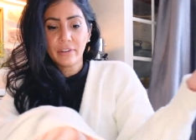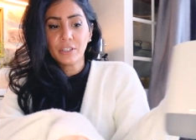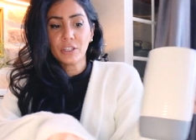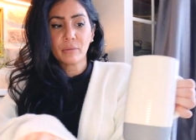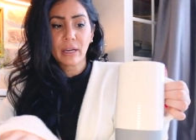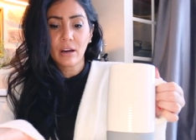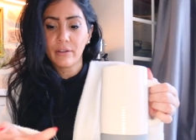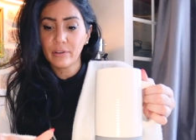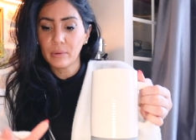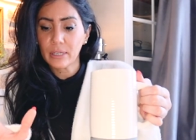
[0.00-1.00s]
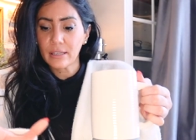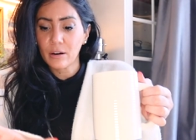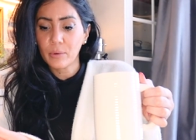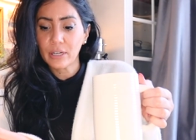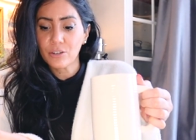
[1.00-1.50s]
finishing my coffee because I
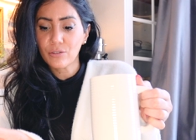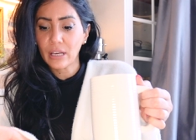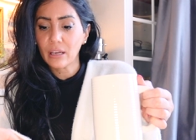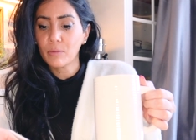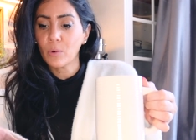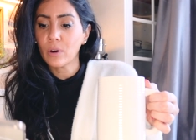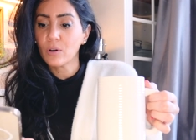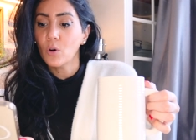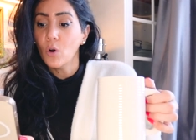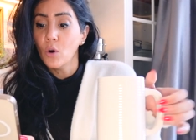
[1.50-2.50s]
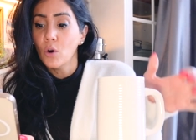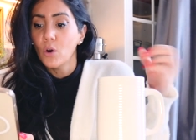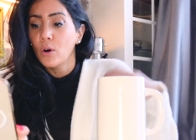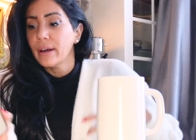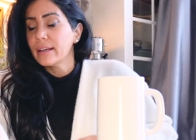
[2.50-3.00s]
don't want to drink more.
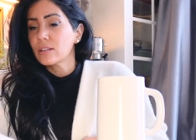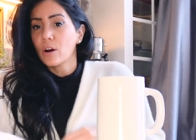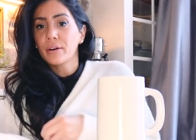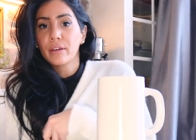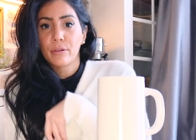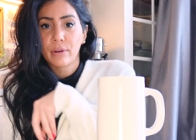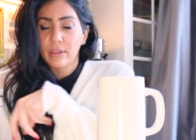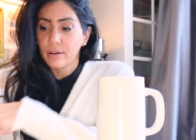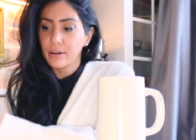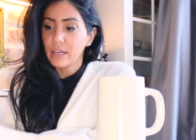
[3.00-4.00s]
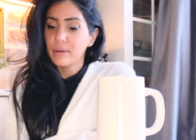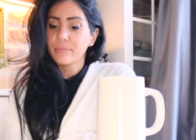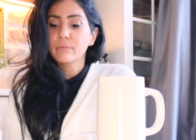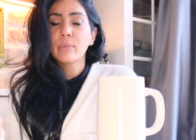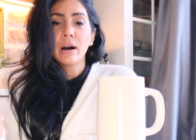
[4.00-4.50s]
Ooh, it's already 3:30,
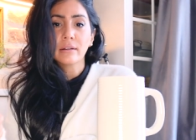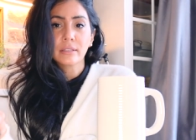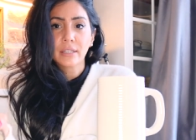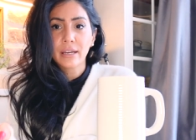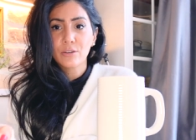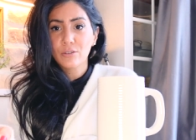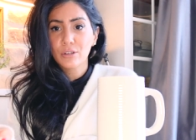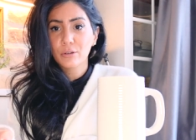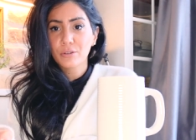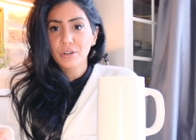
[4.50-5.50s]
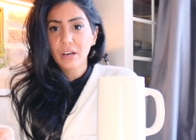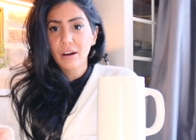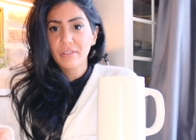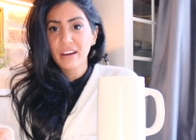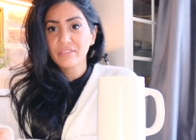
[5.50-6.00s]
but I usually don't drink
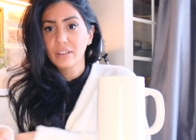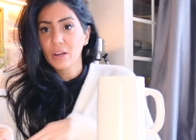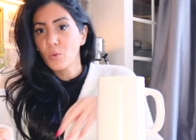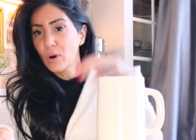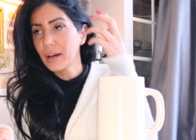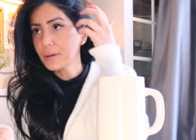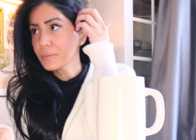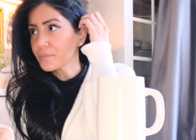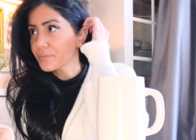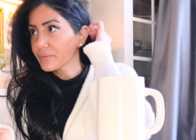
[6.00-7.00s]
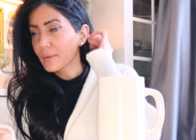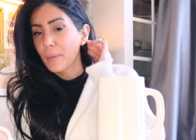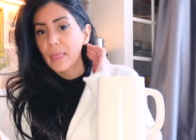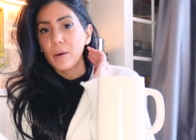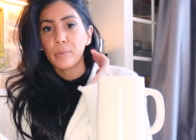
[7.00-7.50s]
coffee after like 1,
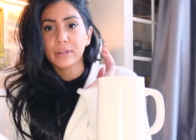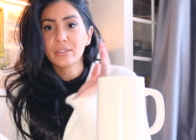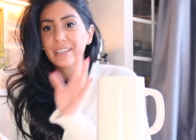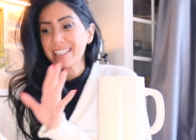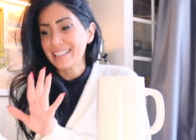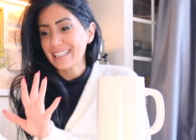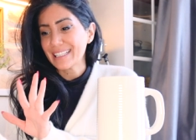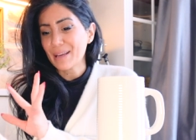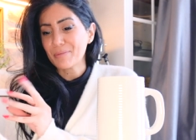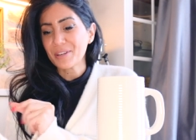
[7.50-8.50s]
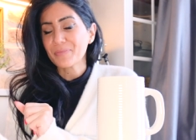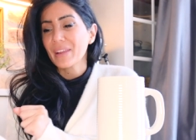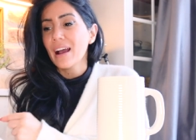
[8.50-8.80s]
but today is an exception.